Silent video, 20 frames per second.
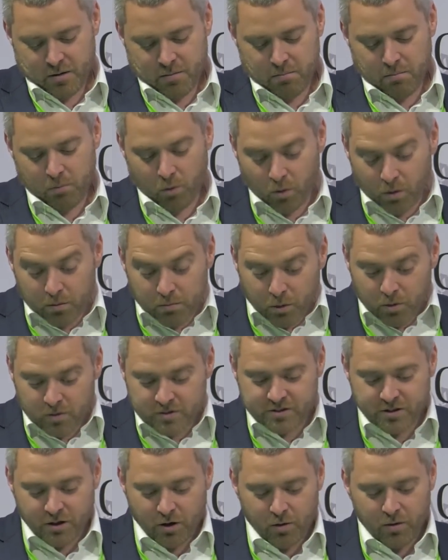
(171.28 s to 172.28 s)
More and more
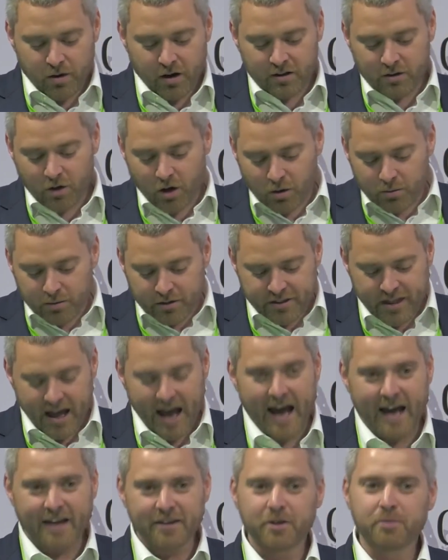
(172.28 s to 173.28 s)
so, along with
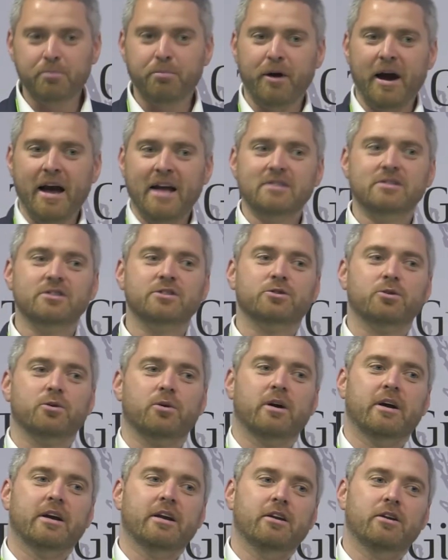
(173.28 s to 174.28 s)
that, your brand
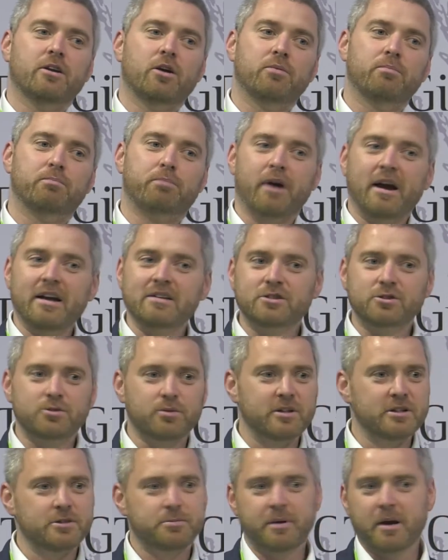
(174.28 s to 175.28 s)
story. You know, brand
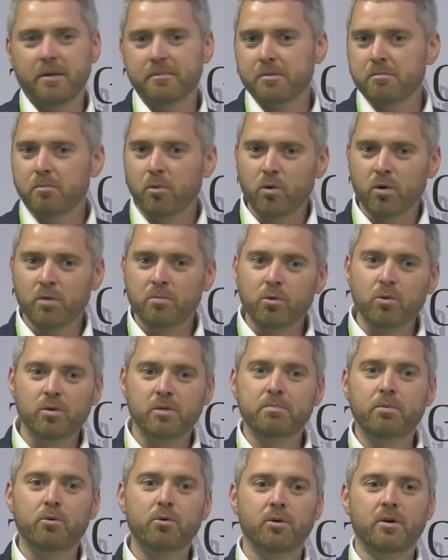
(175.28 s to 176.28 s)
story is becoming more and more
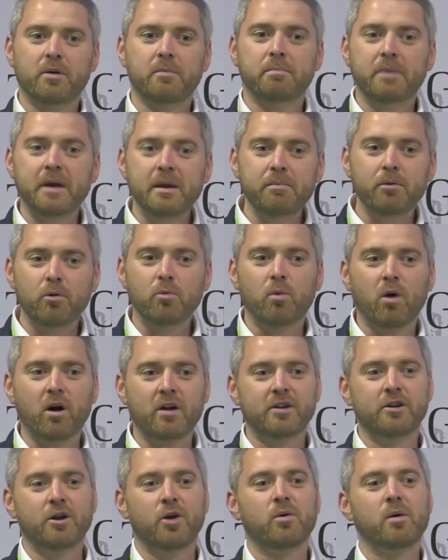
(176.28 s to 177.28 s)
important. People
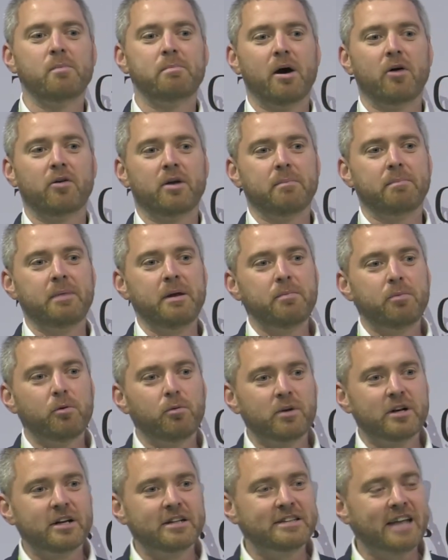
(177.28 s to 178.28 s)
want to know about it. People
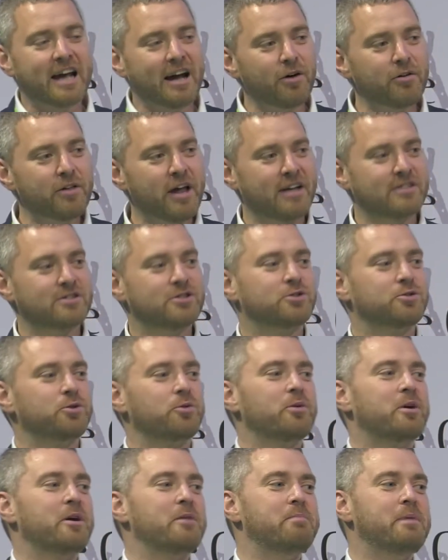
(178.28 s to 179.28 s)
want to tell that
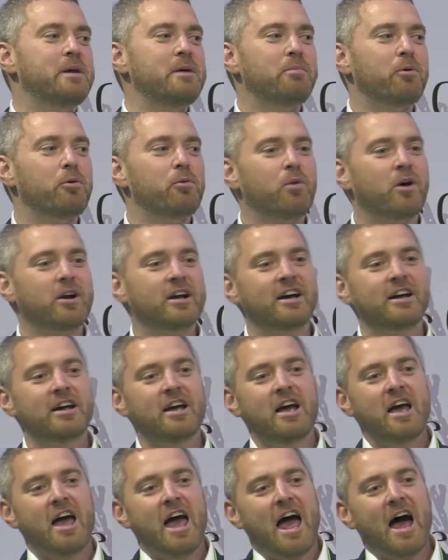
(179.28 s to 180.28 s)
story. People want to
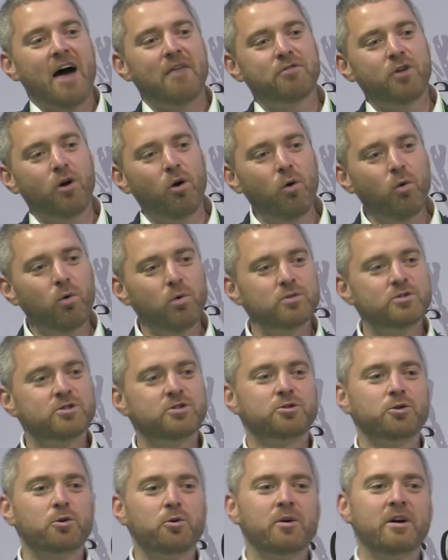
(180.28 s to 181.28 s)
have the whole
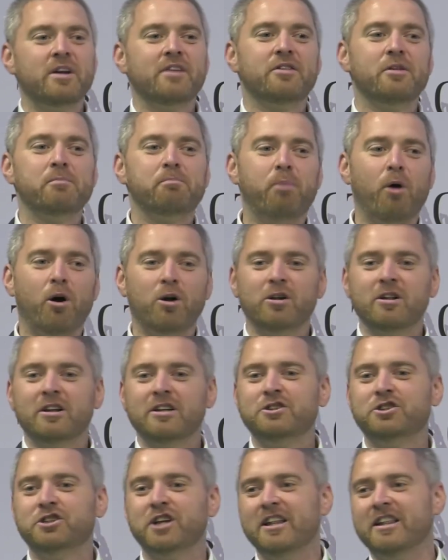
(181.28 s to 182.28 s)
story of the bottle
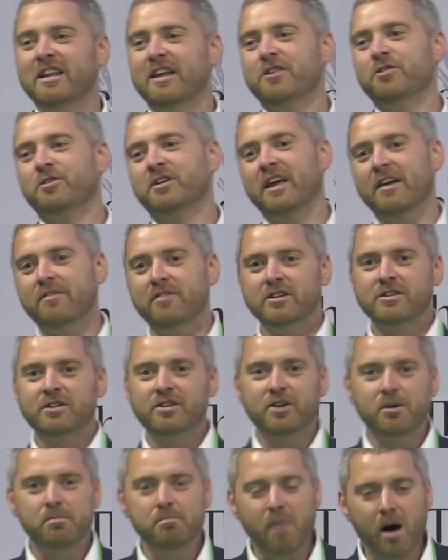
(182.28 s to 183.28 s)
of gin that they're giving to
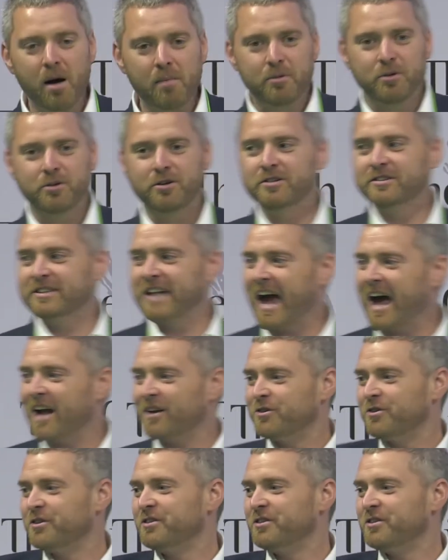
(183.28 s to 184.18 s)
their mom or their dad or